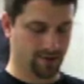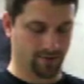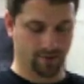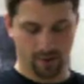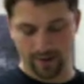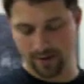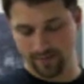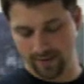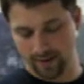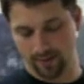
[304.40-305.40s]
you're throwing in
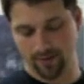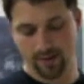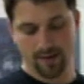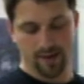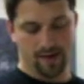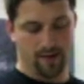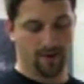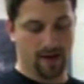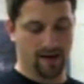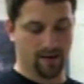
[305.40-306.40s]
the middle and you're
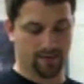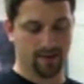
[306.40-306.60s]
not out